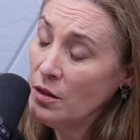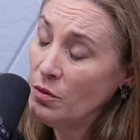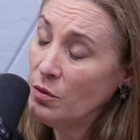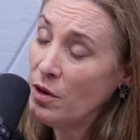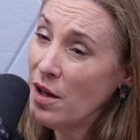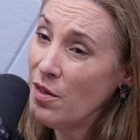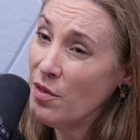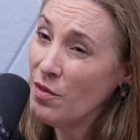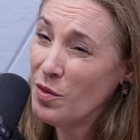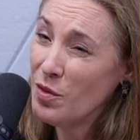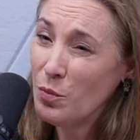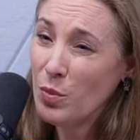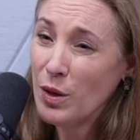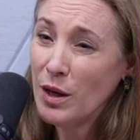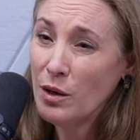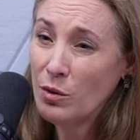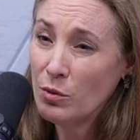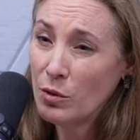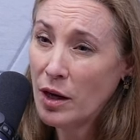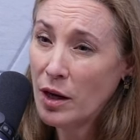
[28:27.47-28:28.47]
rather than
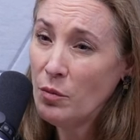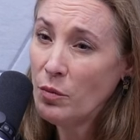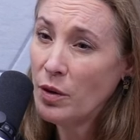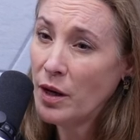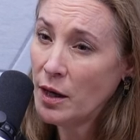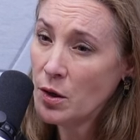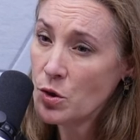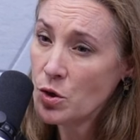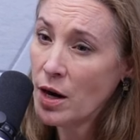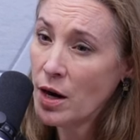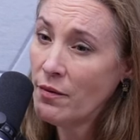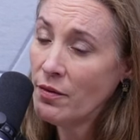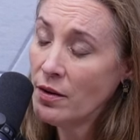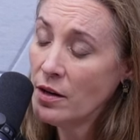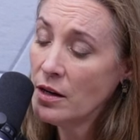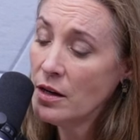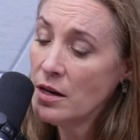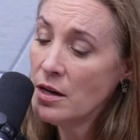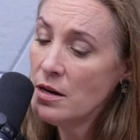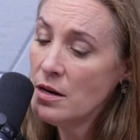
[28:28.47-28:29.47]
being run by a
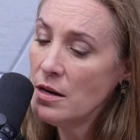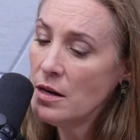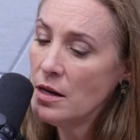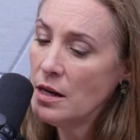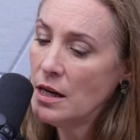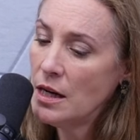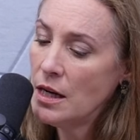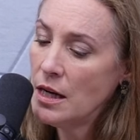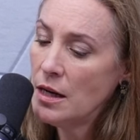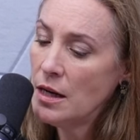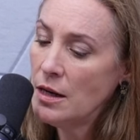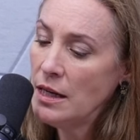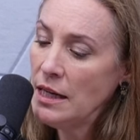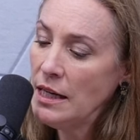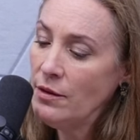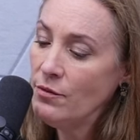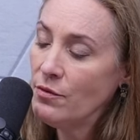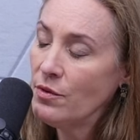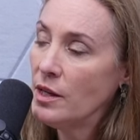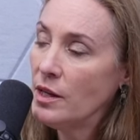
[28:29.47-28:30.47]
trafficker, uh,
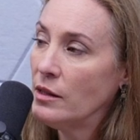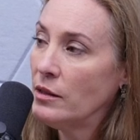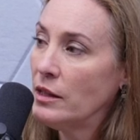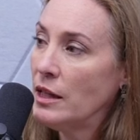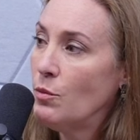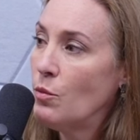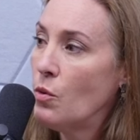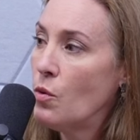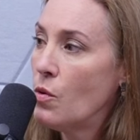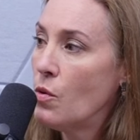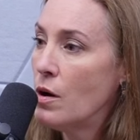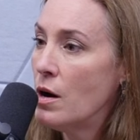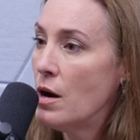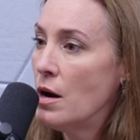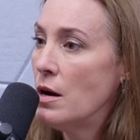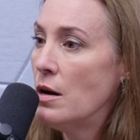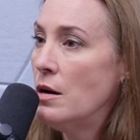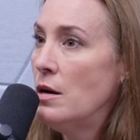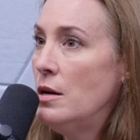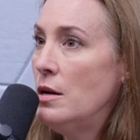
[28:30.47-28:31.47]
infinitely
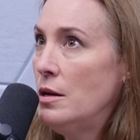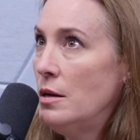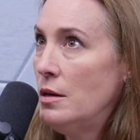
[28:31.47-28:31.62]
more